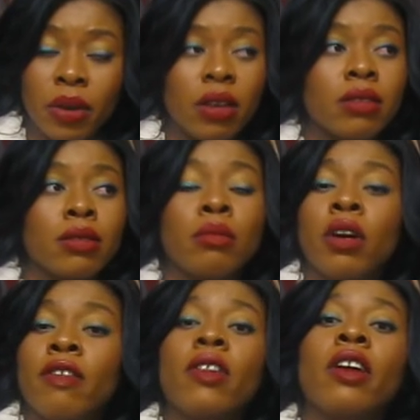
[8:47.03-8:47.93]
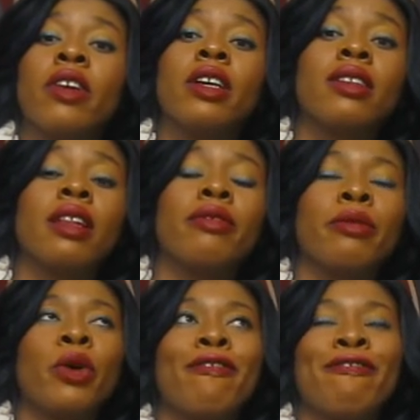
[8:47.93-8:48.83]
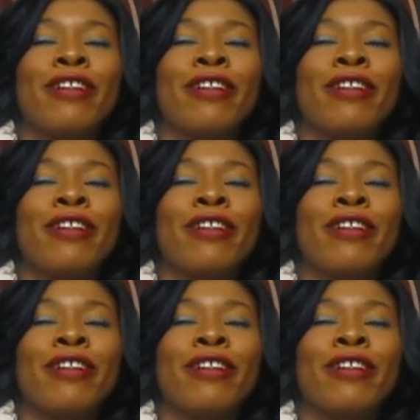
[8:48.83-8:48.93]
Because the more flawless and the more